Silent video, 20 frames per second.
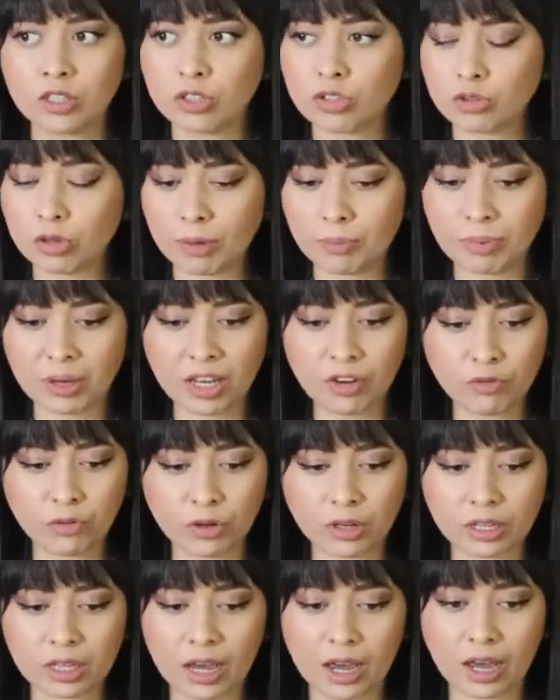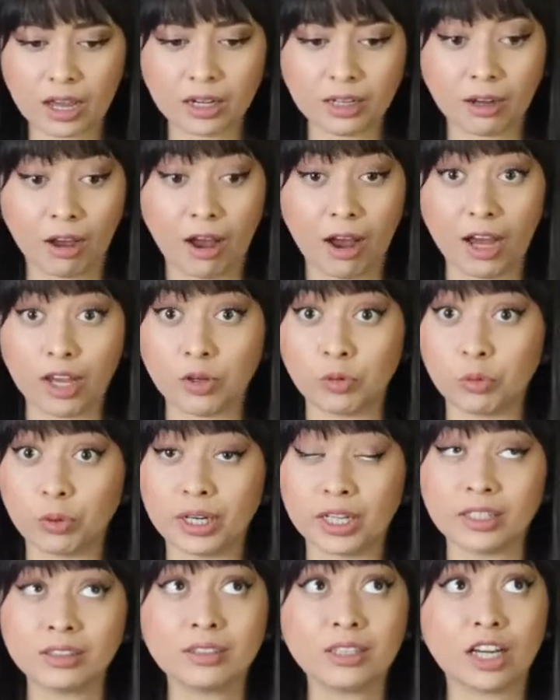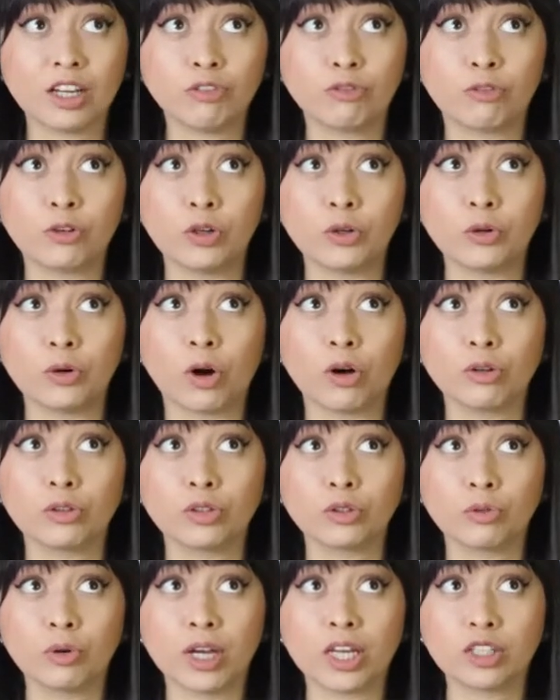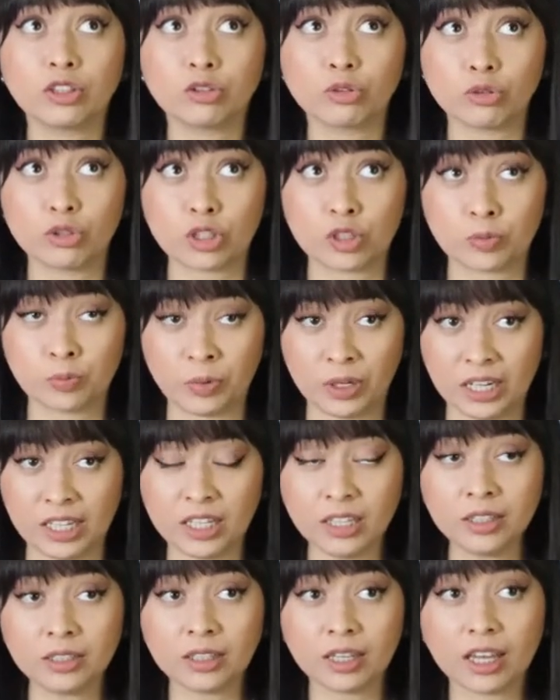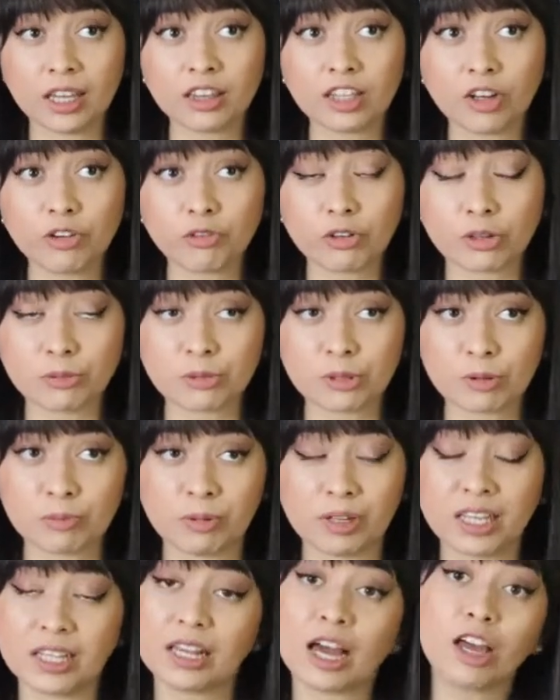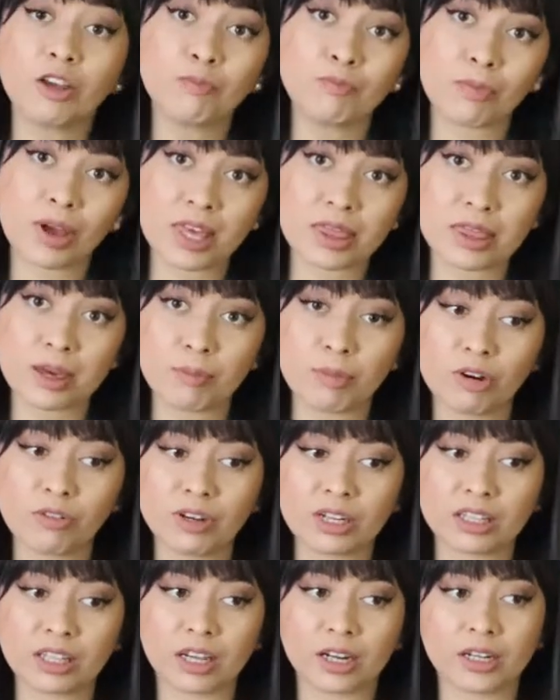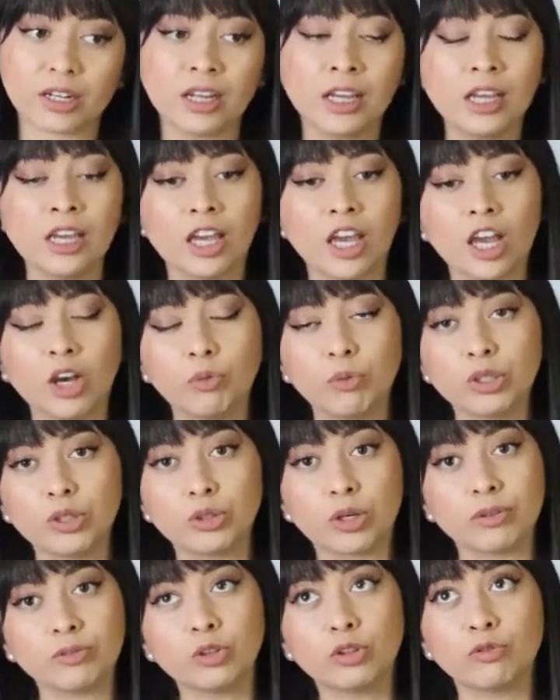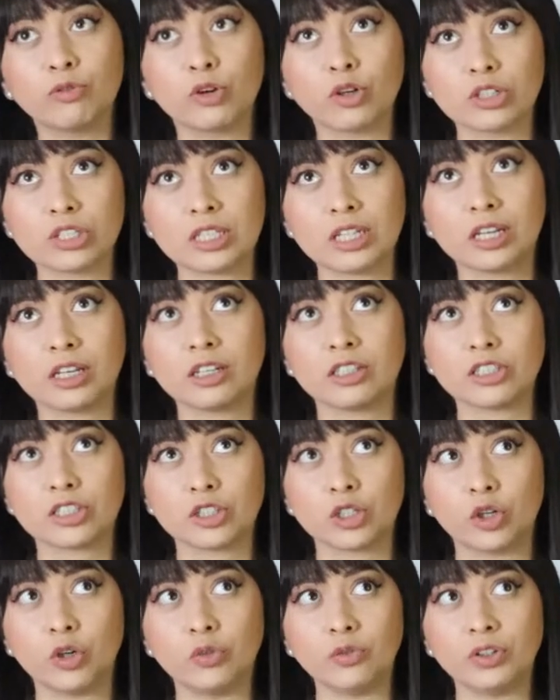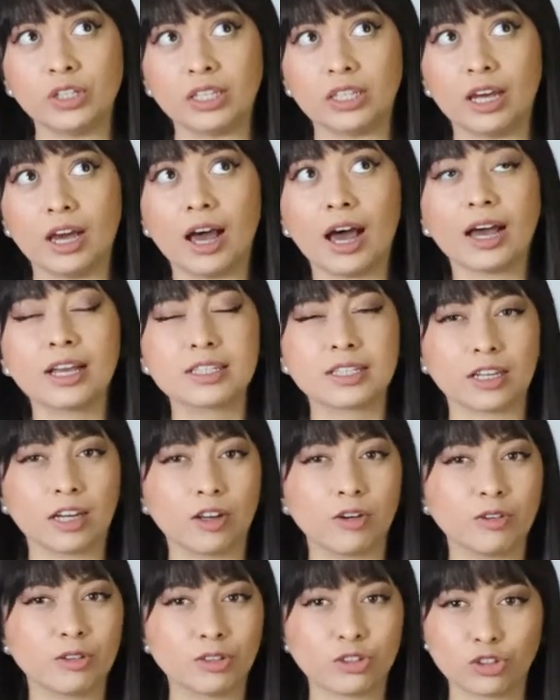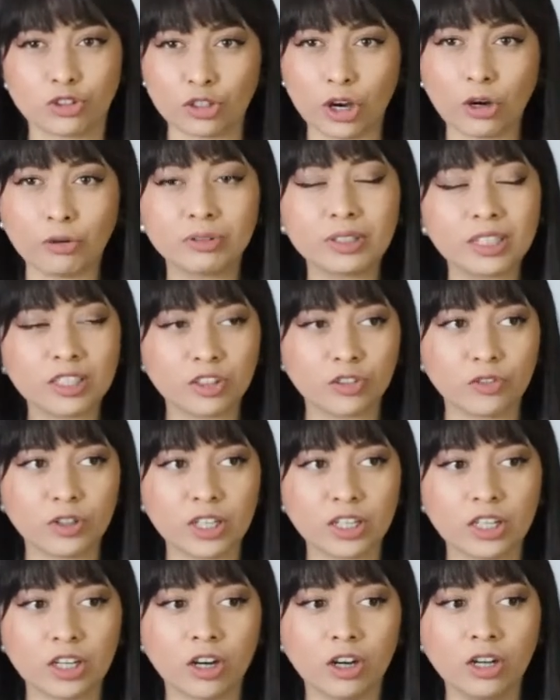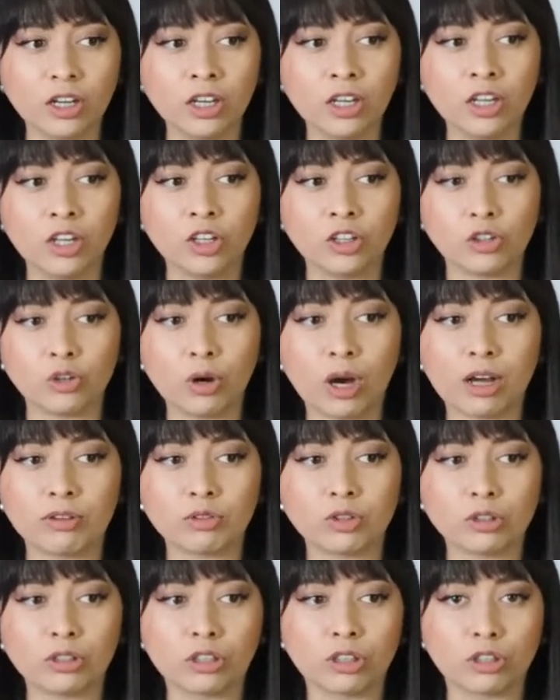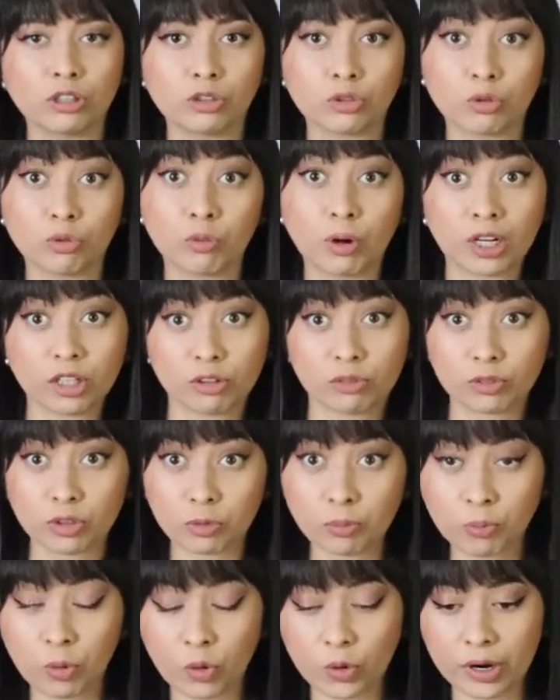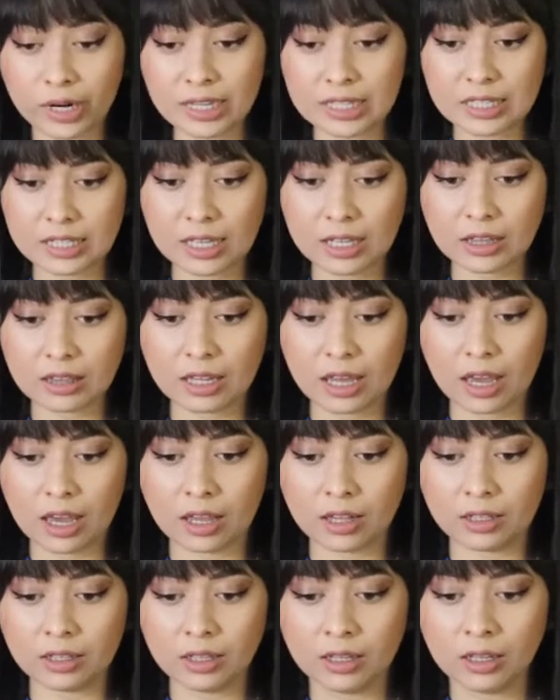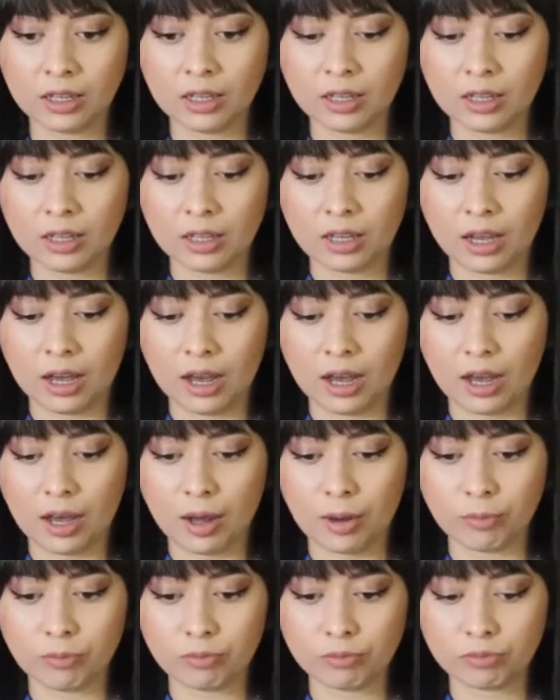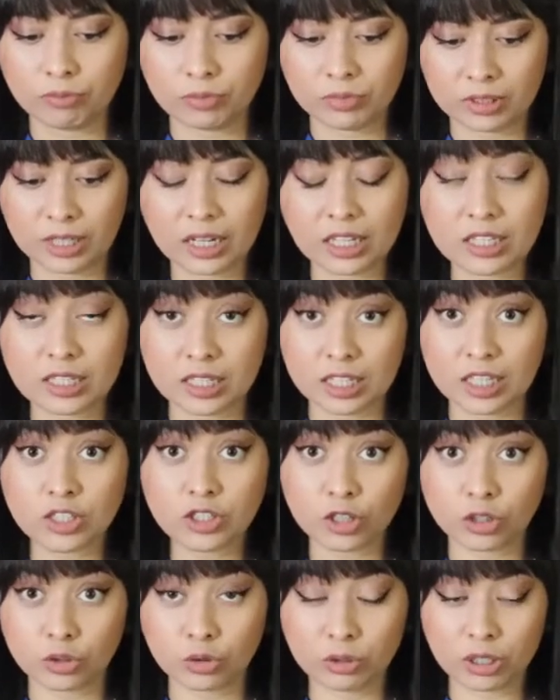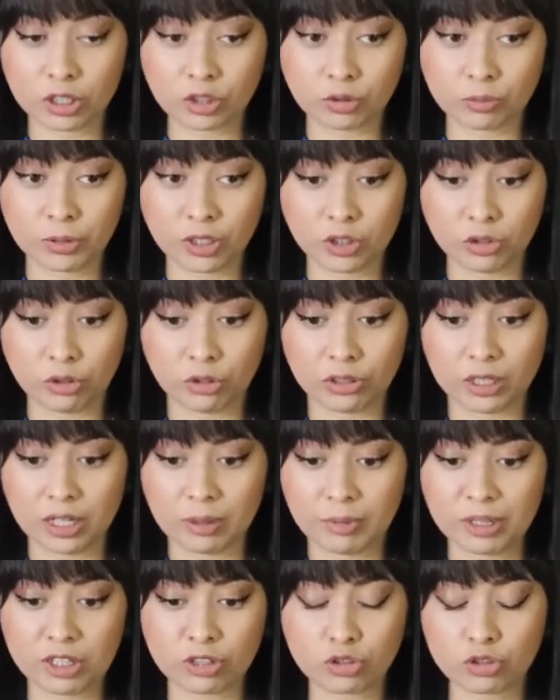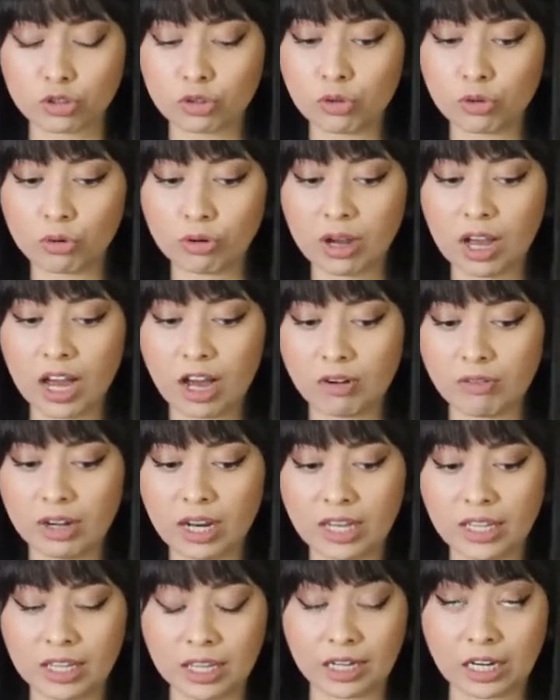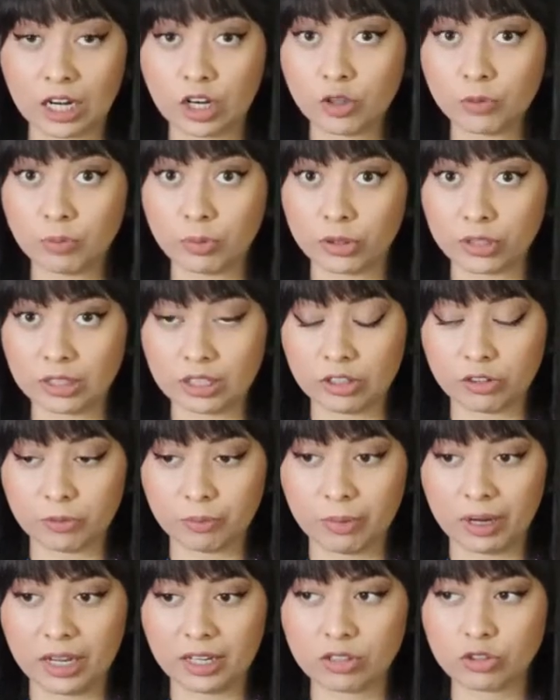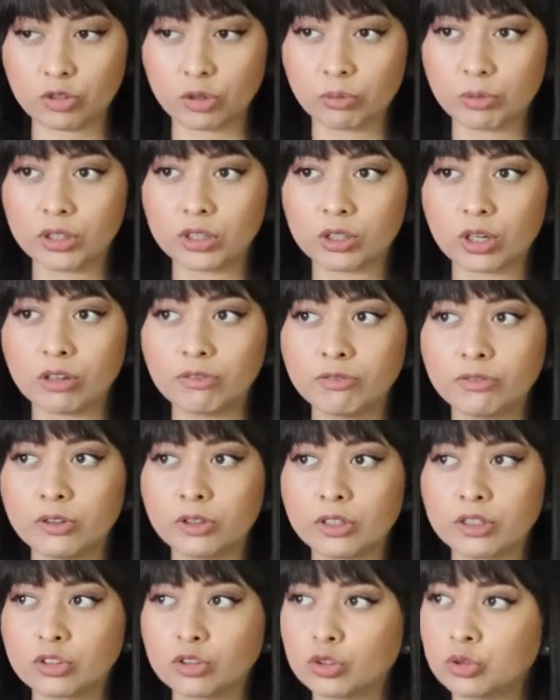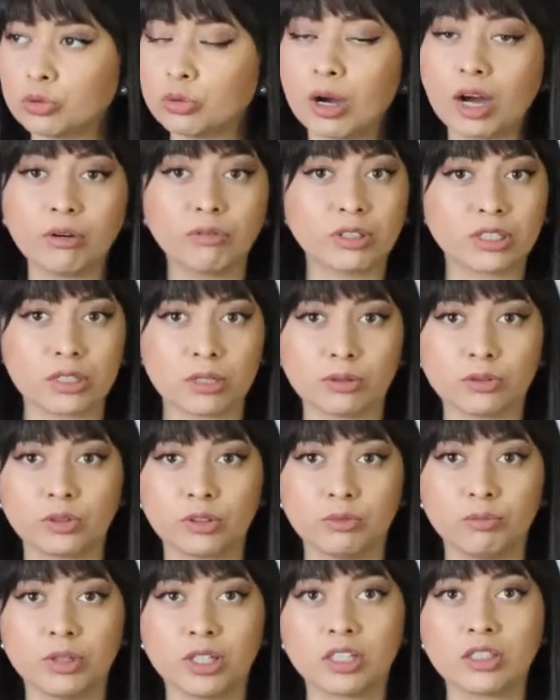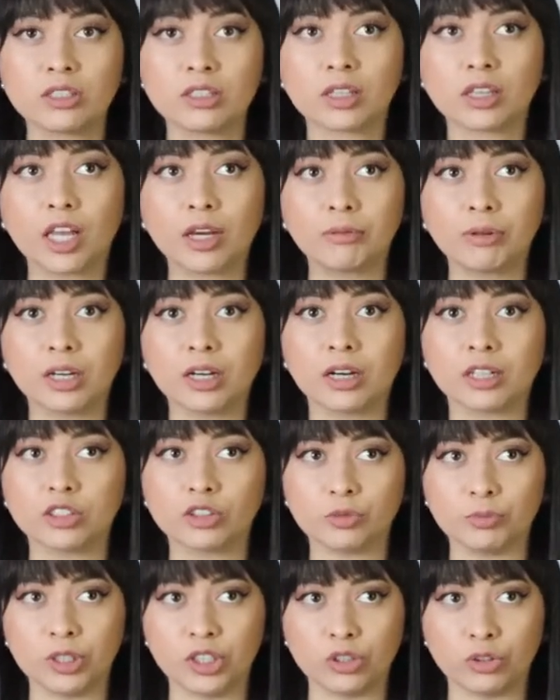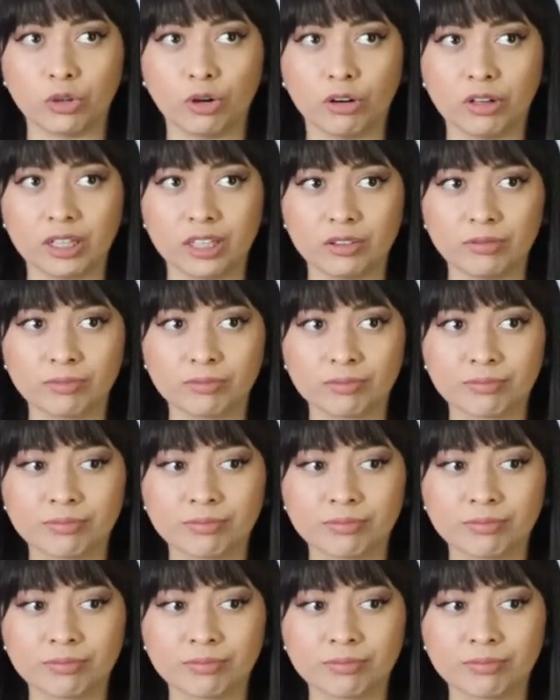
So I paid for that. I went, I flew all the way to Split. And then from Split, I met them over there and we drove to Bosnia and Herzegovina. As I showed in the video, you had to go through one of the ports and then that it's easier to get to Medjugorje because you don't have like an airport nearby. So we drove for 2 hours and 30 minutes and then we got to Medjugorje.